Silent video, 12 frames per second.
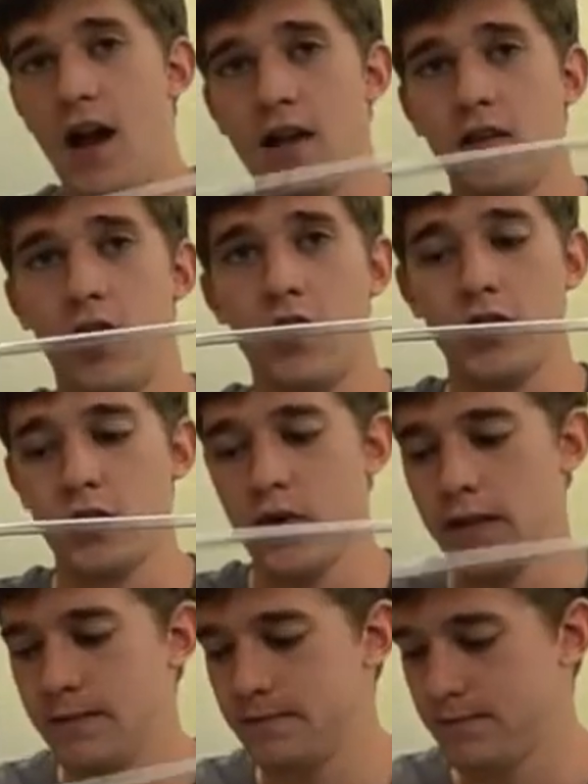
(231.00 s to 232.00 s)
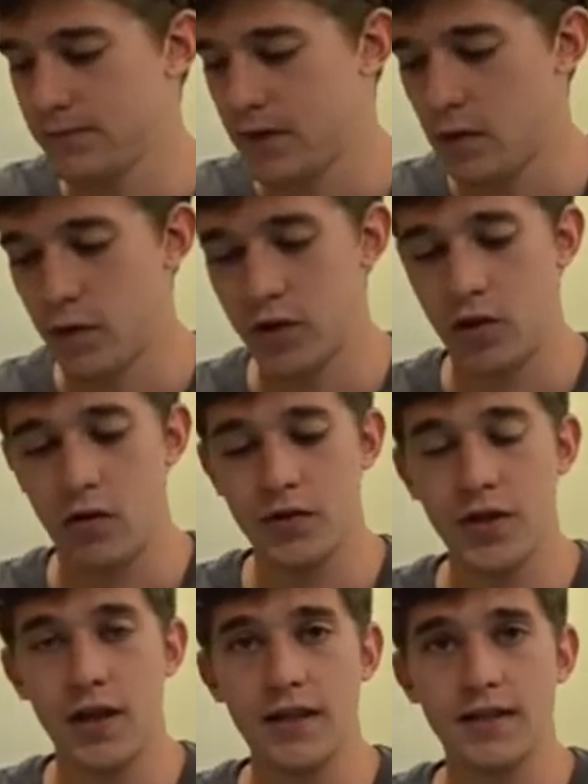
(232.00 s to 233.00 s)
A large one, which holds
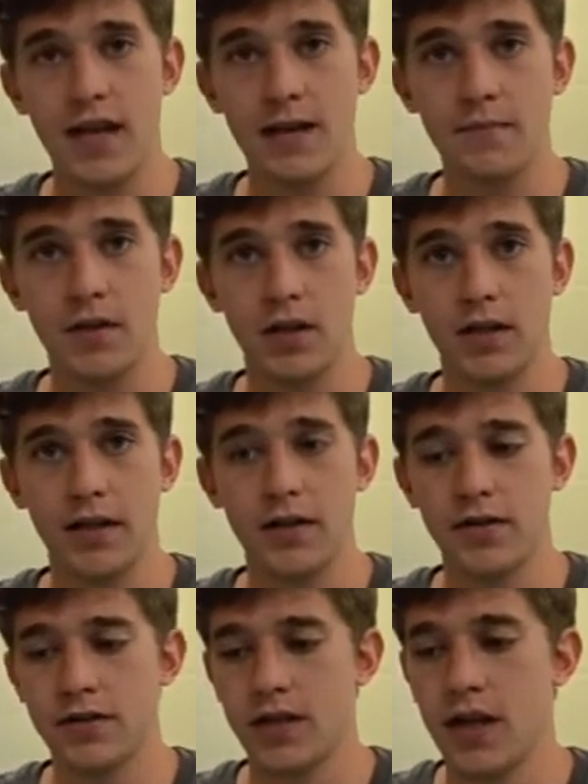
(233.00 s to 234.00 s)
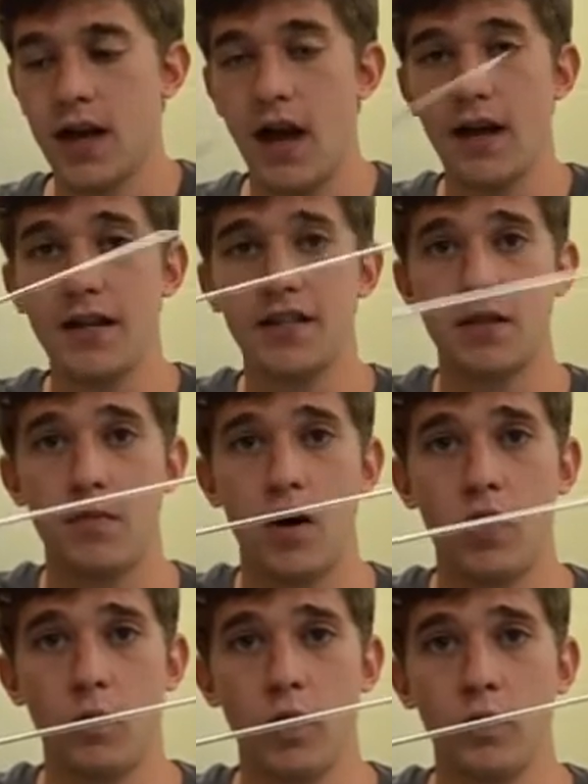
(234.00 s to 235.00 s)
10 milliliters, and a
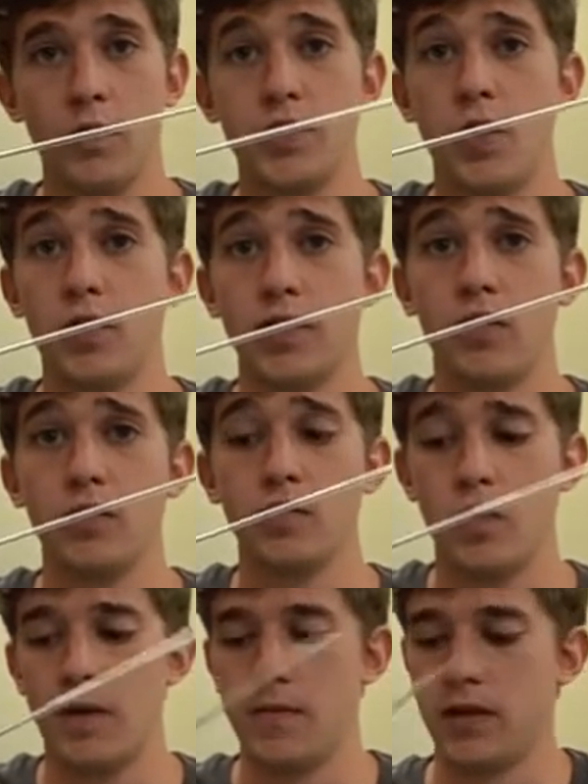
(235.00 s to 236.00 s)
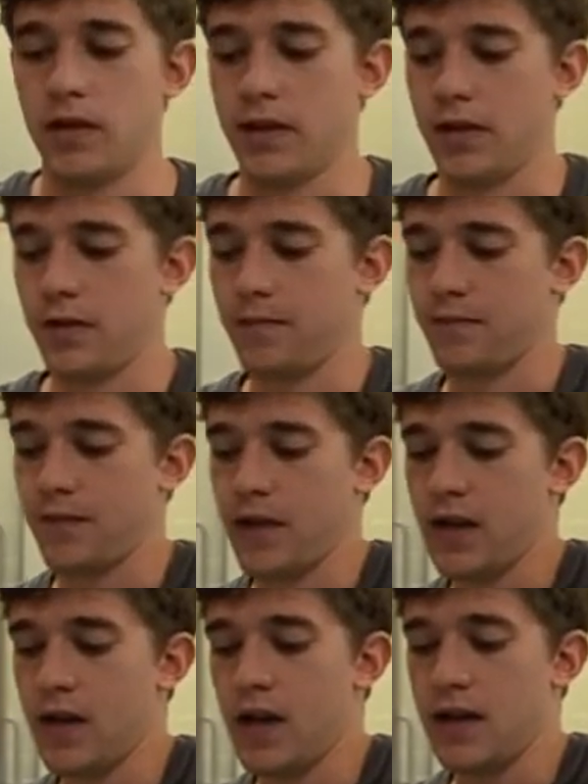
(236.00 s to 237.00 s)
small one, which only holds 1 milliliter.
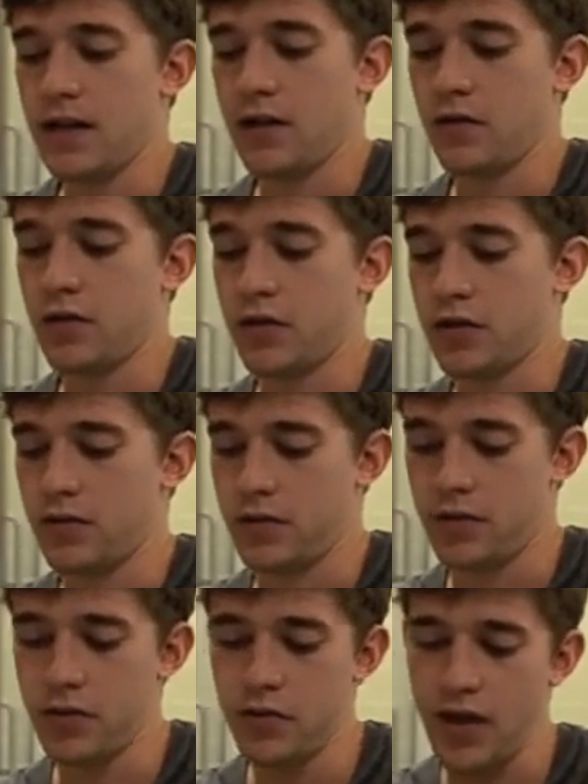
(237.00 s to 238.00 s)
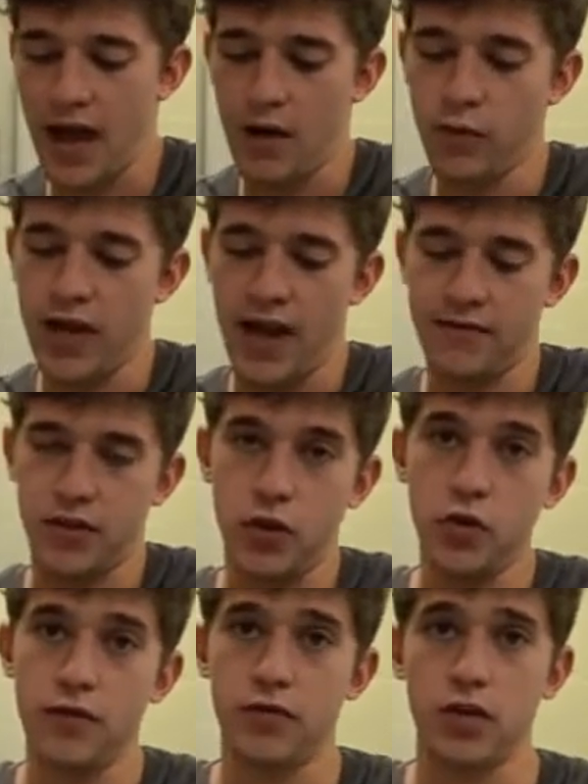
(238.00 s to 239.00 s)
Now to just do that, we have two
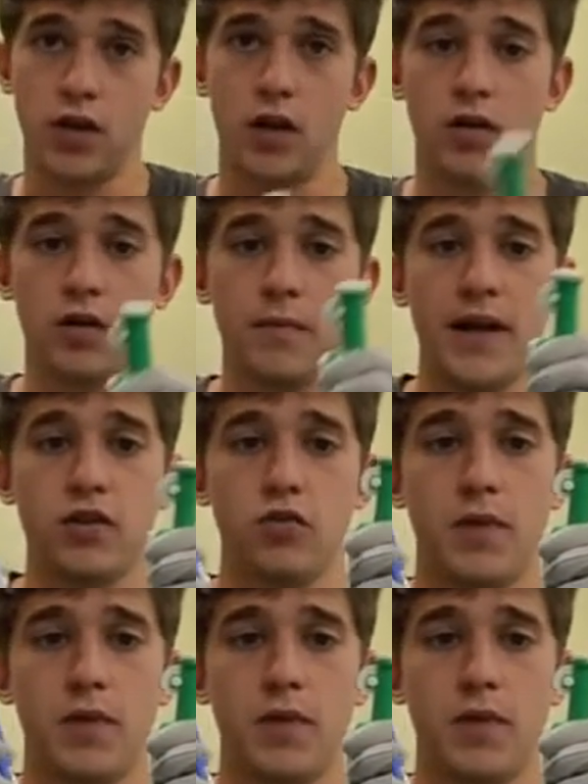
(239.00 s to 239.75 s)
different color manual